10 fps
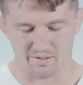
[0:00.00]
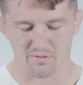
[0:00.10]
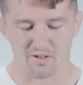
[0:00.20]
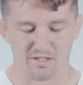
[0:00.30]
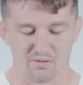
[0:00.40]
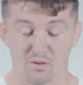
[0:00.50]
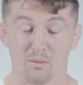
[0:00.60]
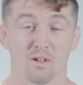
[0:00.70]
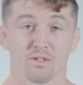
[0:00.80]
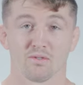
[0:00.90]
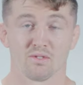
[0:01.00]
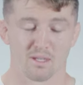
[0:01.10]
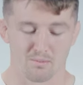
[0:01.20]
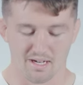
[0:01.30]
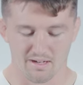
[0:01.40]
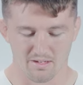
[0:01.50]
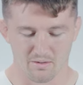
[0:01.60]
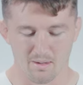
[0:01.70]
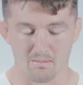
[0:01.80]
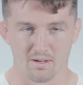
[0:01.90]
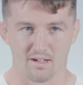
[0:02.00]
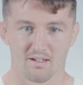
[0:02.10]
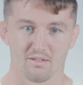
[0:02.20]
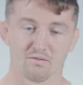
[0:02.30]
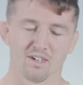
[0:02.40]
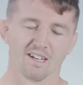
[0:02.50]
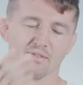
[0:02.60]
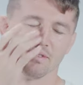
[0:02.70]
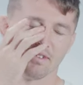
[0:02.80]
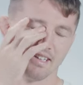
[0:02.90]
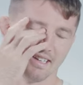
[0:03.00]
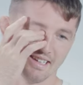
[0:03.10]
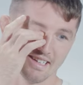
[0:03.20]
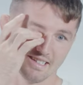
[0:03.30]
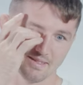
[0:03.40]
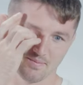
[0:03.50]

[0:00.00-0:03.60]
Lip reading: think first and foremost, I was really proud. I remember really vividly,